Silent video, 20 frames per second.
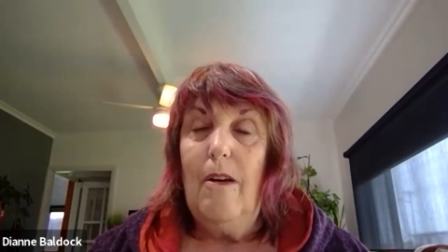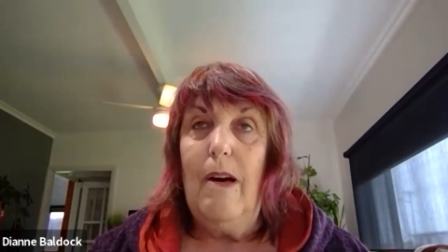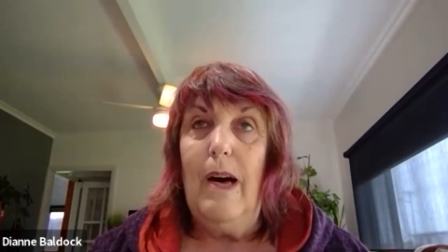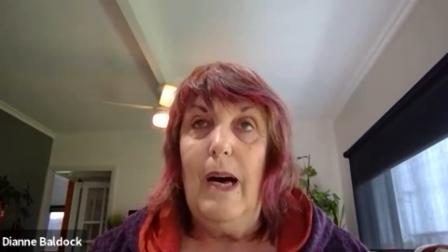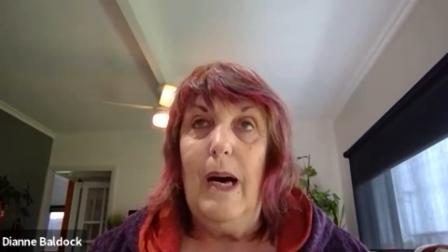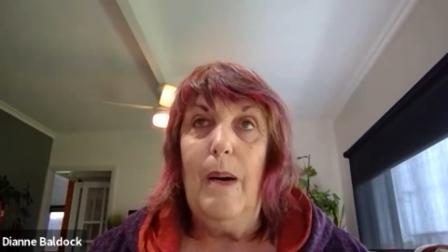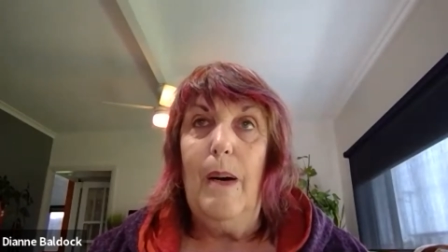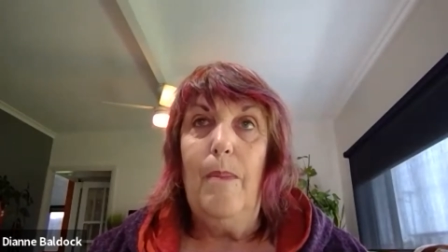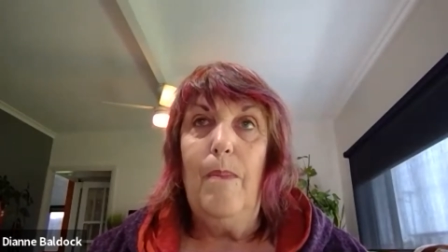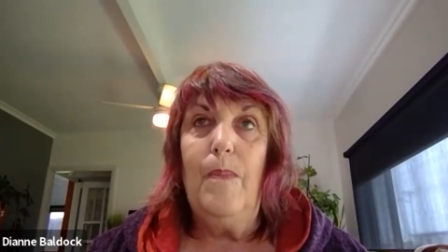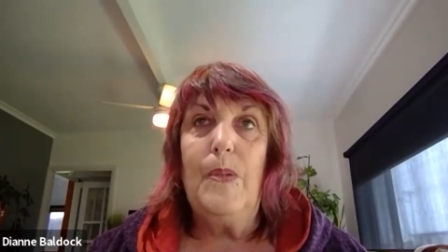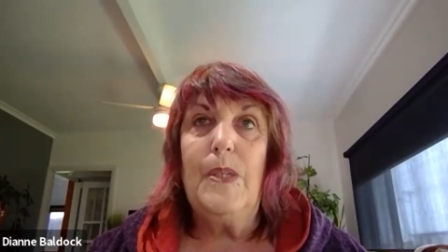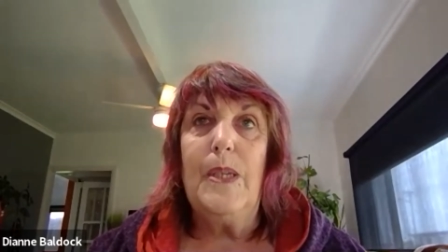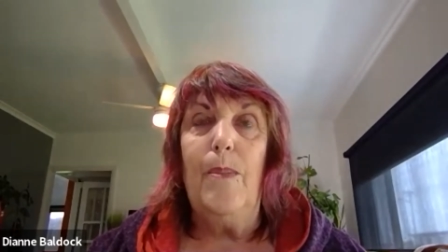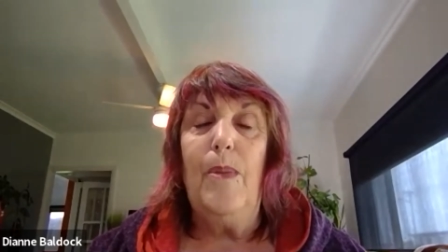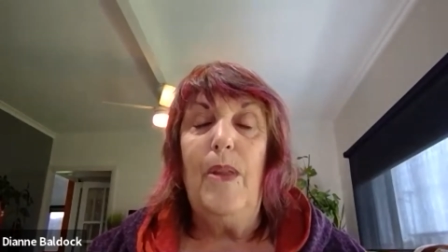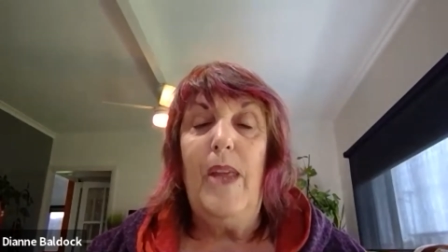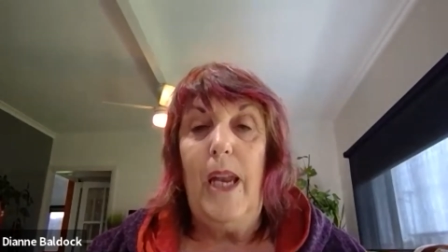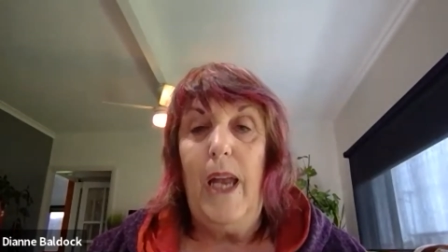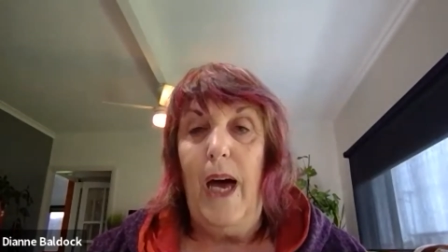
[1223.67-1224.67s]

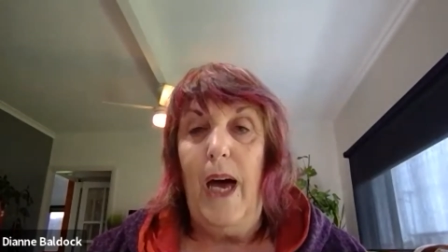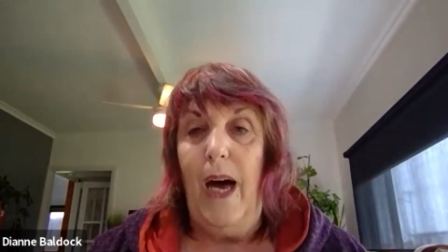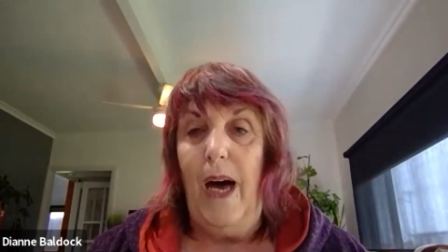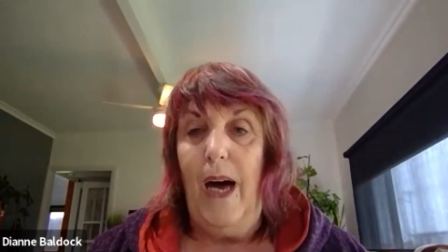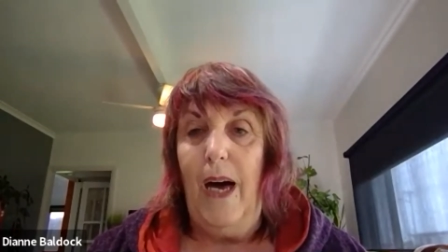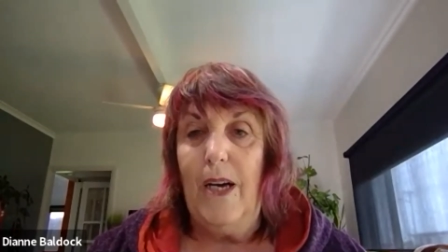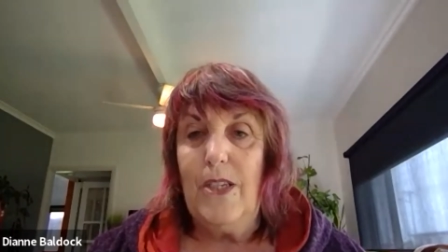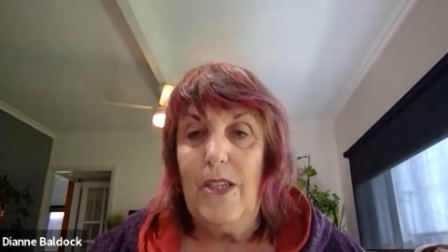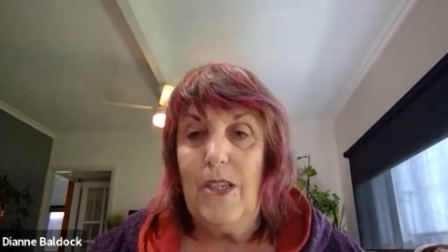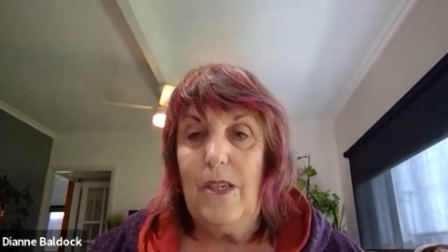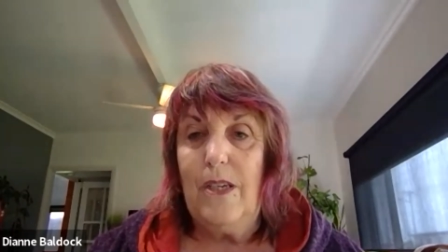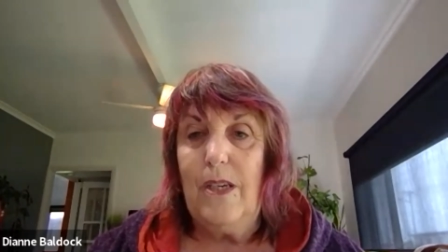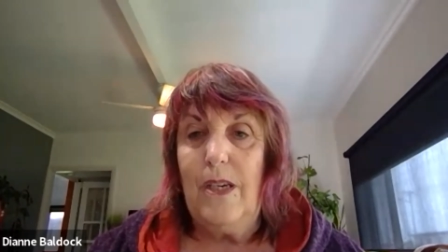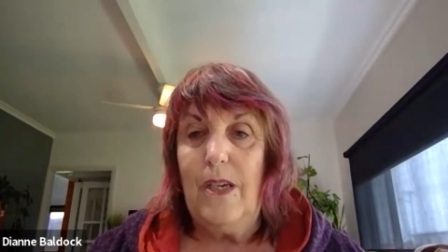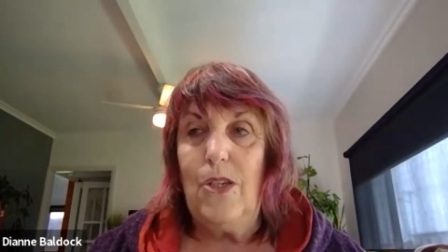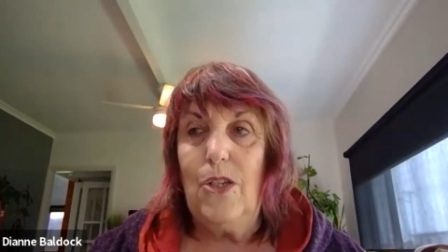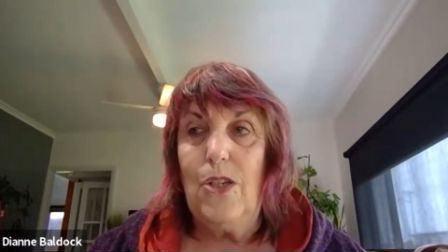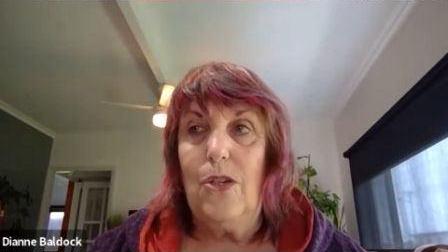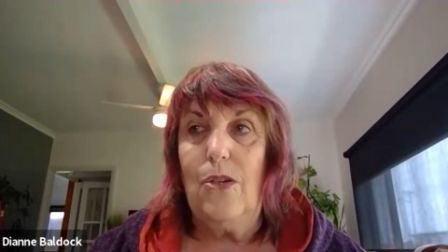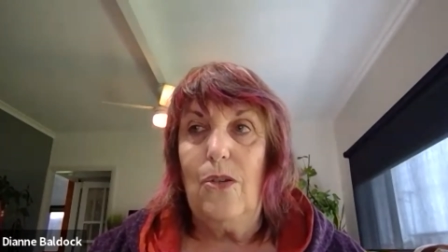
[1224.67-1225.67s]
some of that art
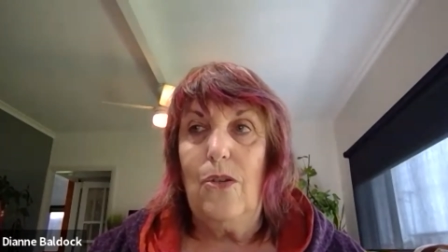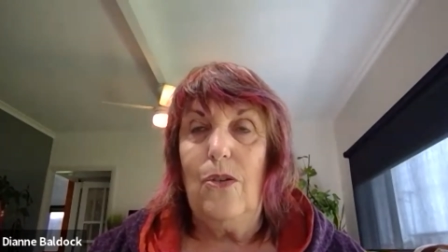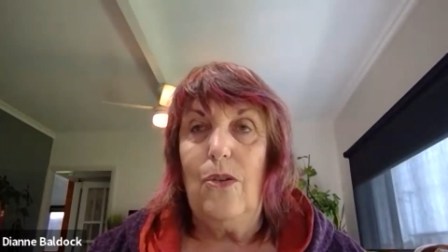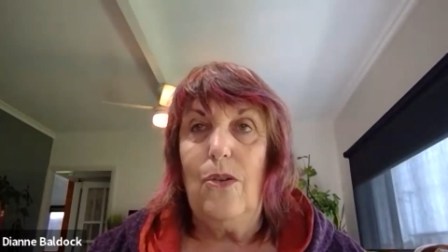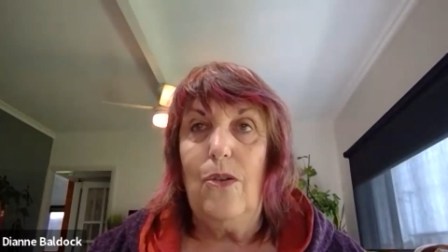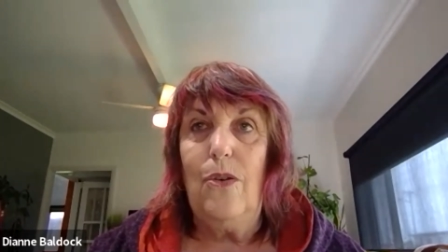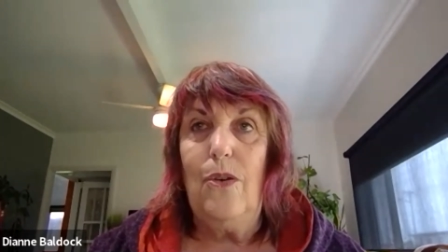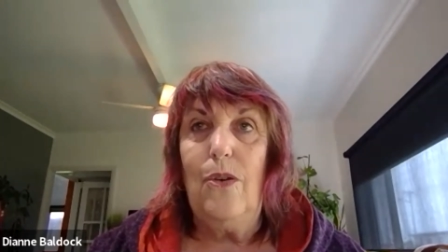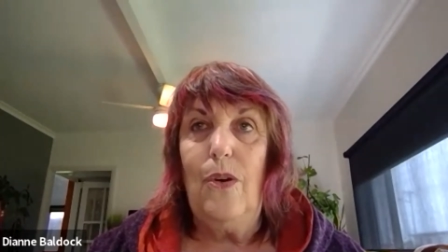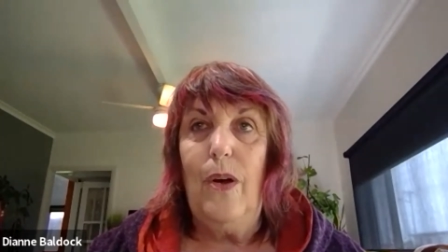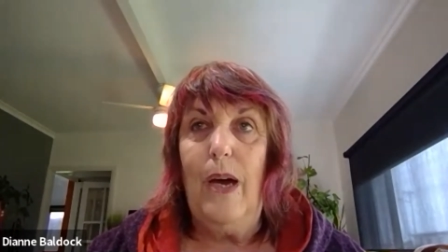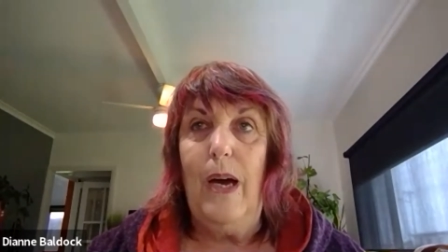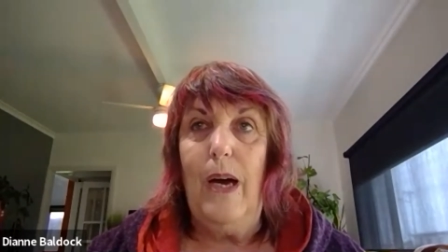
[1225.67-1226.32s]
into